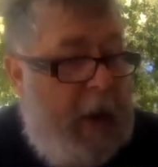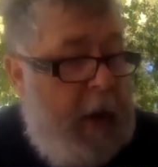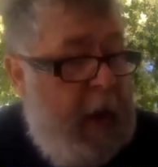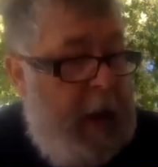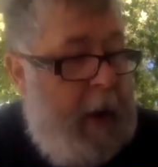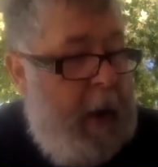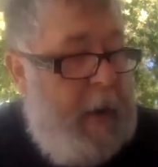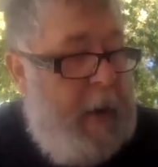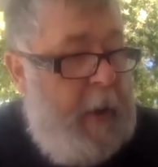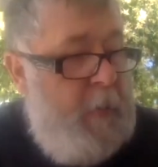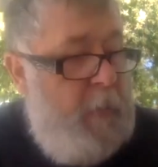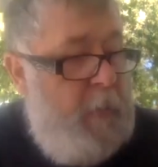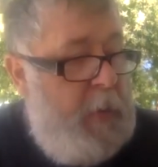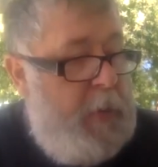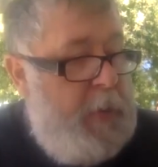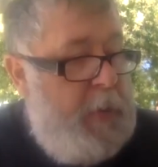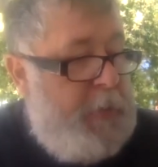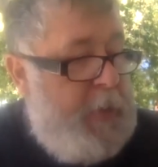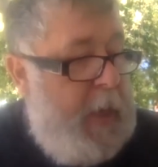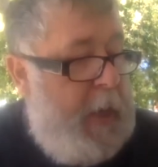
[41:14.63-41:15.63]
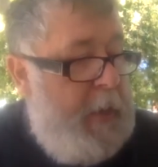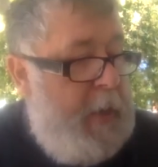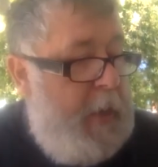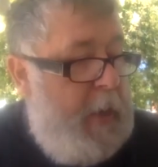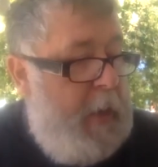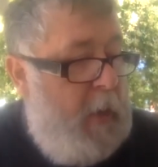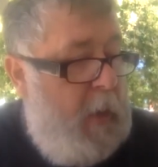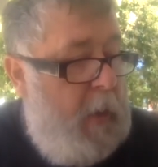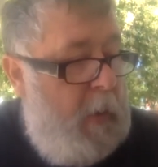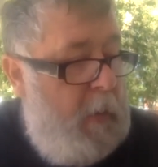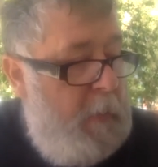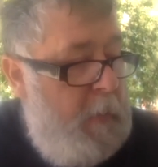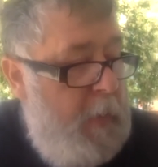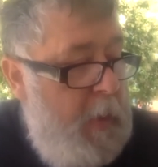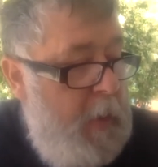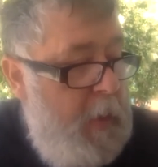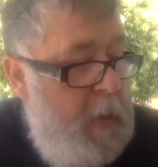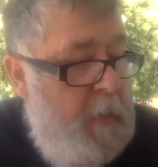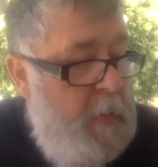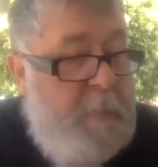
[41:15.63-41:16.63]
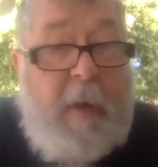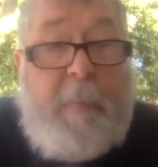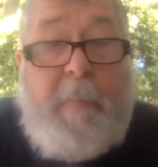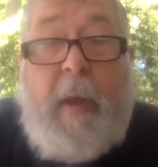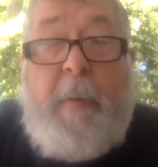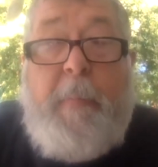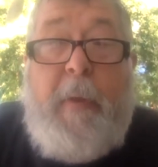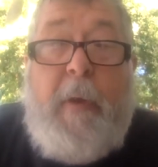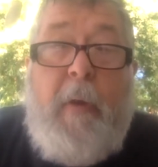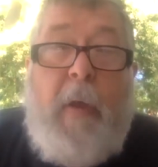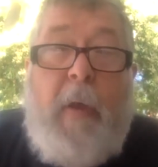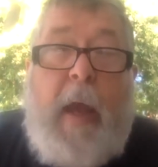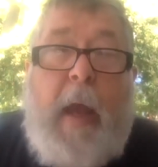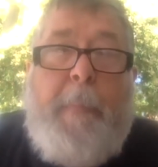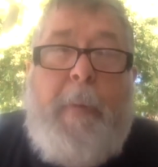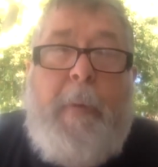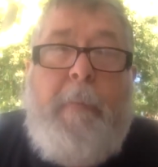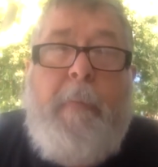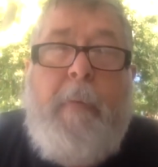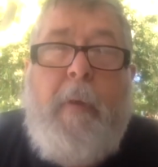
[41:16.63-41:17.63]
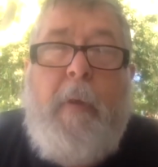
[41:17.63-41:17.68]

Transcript: I, I, don't understand it at all, but maybe it'll happen.